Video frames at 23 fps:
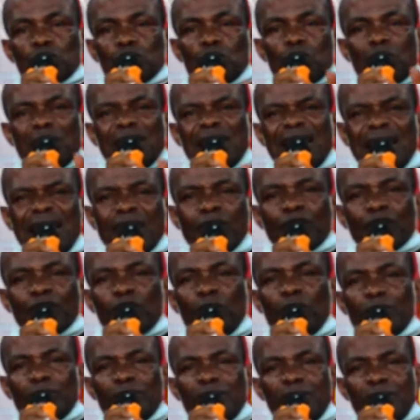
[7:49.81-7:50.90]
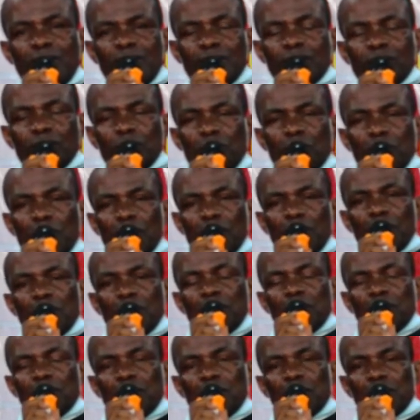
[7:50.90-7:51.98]
to learn from him,
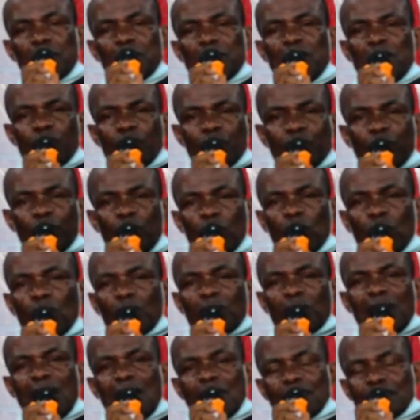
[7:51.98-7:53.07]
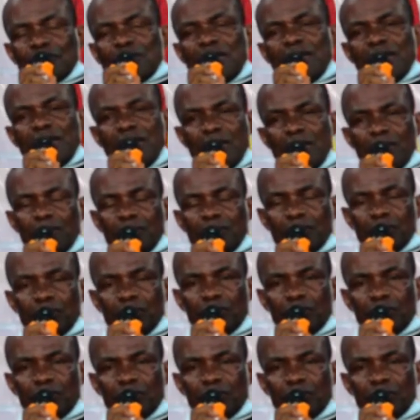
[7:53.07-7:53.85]
they followed after him.